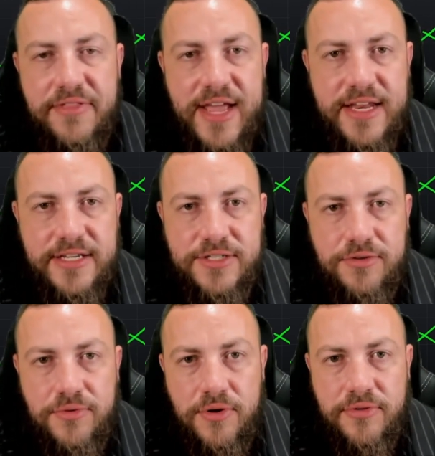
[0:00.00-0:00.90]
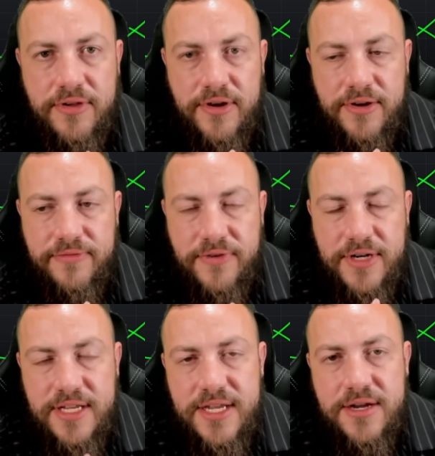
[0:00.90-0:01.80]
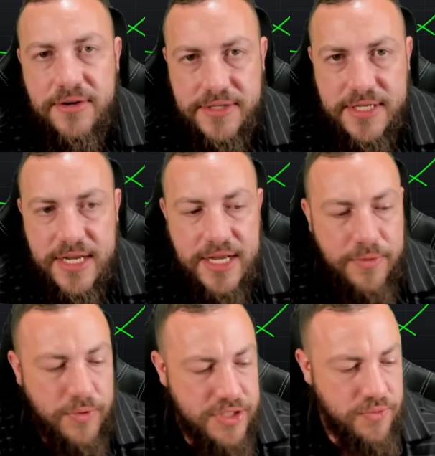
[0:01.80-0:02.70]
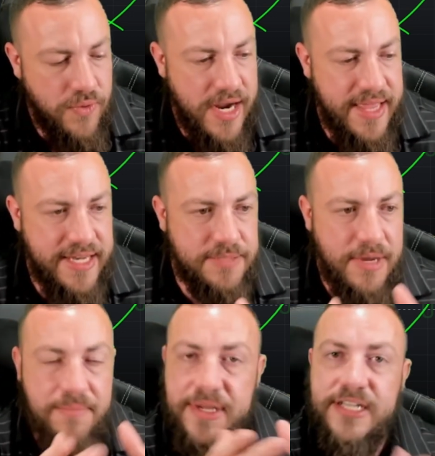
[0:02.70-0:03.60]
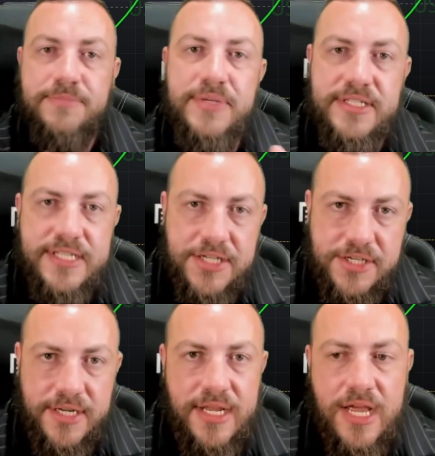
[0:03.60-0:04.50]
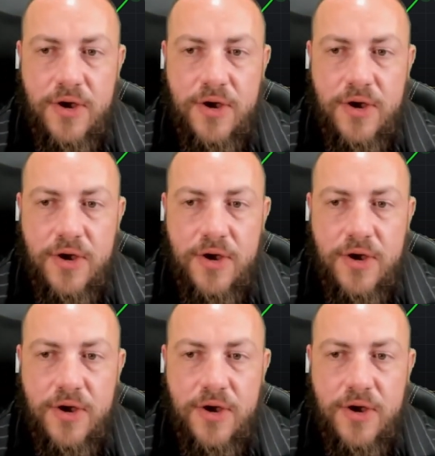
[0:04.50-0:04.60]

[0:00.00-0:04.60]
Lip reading: That is growth for years, which is why that is my biggest position.